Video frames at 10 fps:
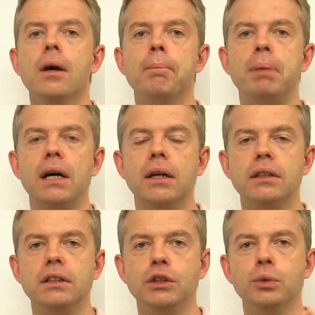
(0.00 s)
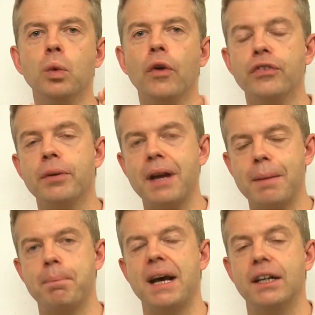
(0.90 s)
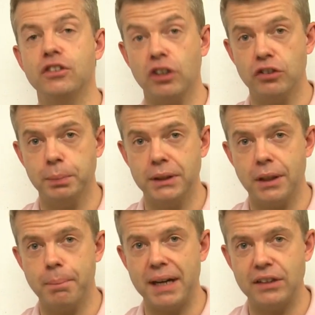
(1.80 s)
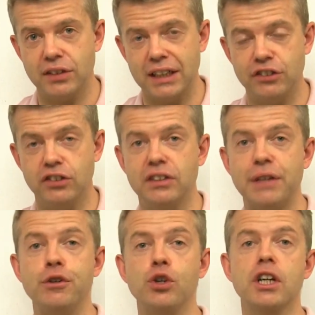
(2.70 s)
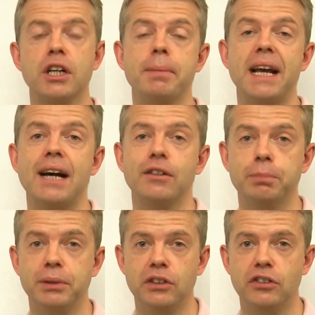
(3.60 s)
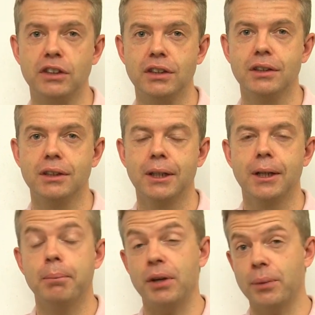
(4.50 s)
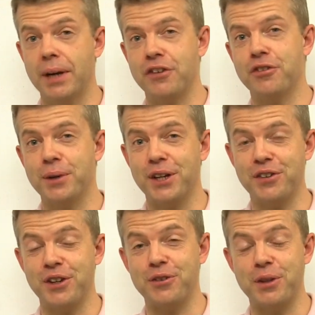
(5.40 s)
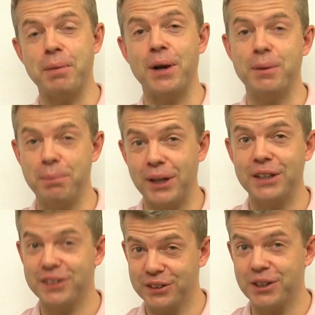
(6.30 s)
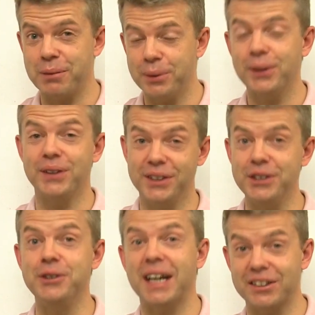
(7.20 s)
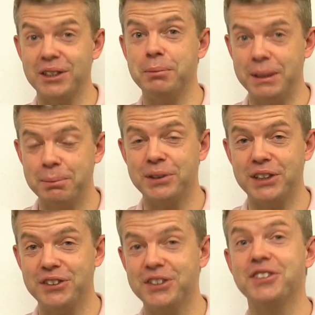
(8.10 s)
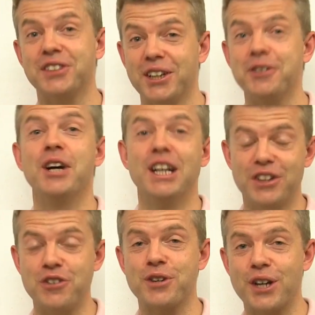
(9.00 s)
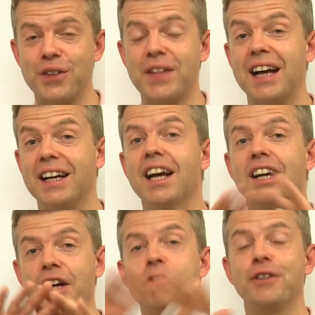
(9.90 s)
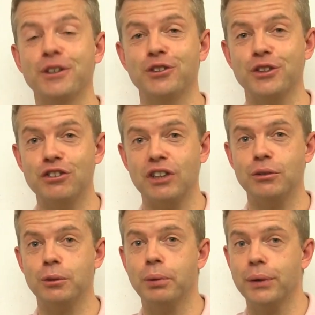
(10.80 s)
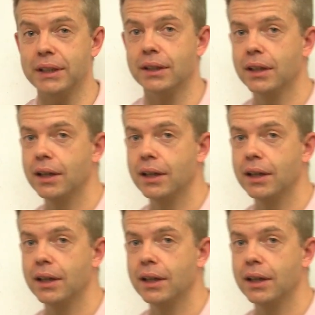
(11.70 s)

But you want to make better judgment and better selections if you're going to be out of position. By the way, I just realized I used the button and blinds example and you'd actually be in position. So disregard that. Focus on the general point.